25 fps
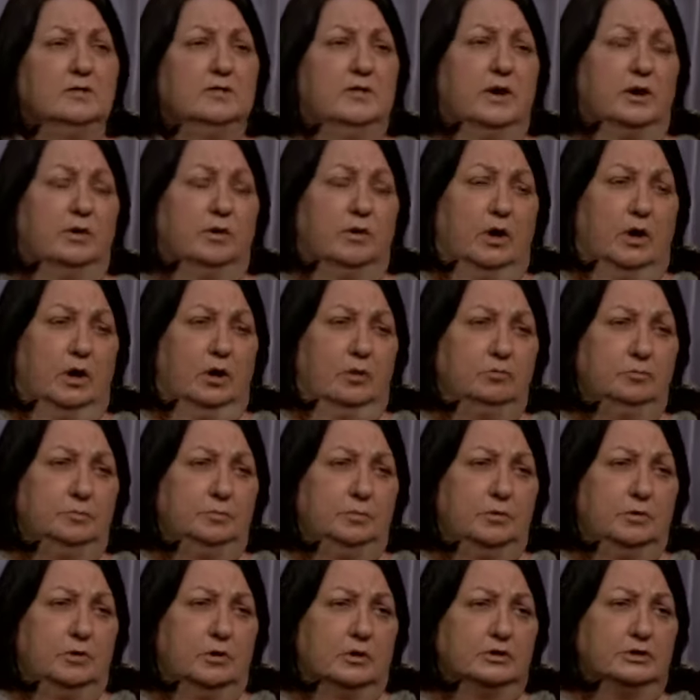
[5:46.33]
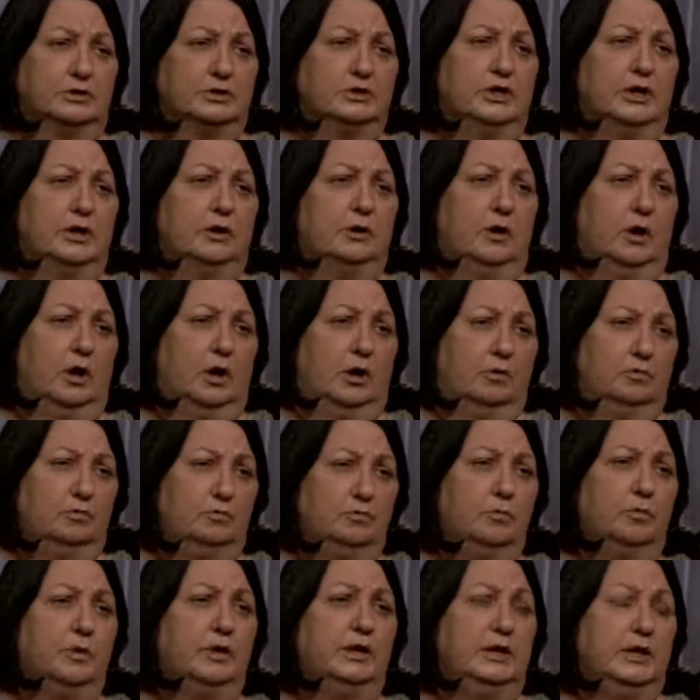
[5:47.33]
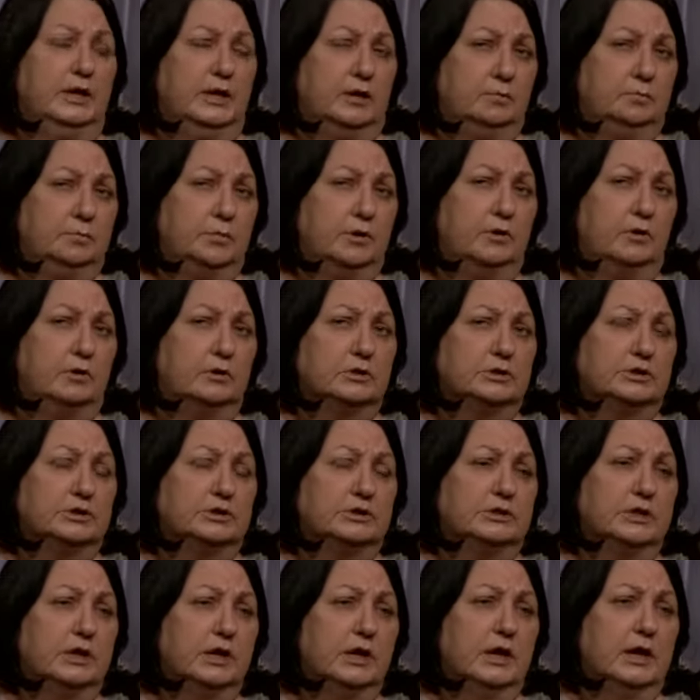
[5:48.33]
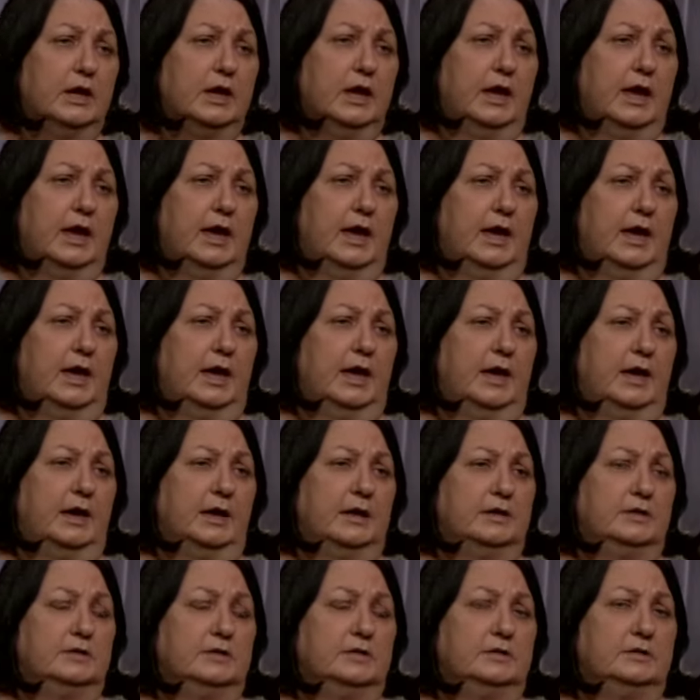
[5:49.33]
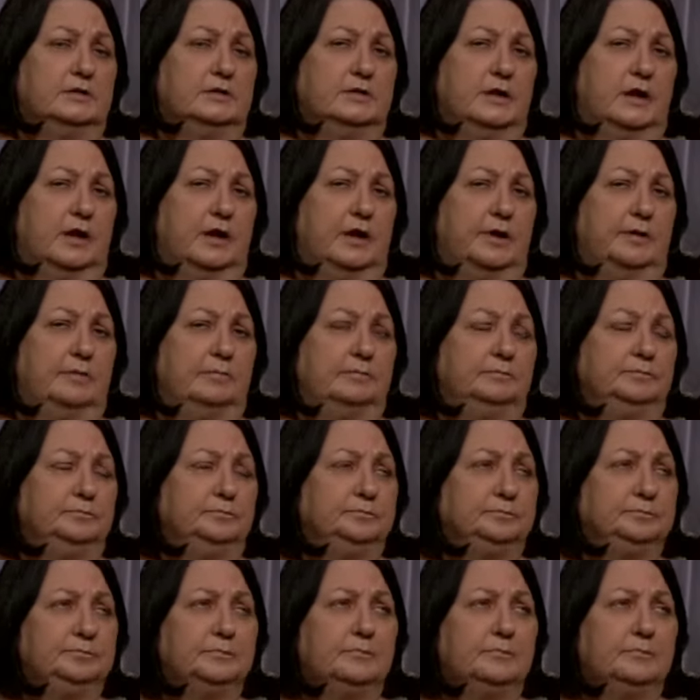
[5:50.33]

their own books, their own reading books, and um,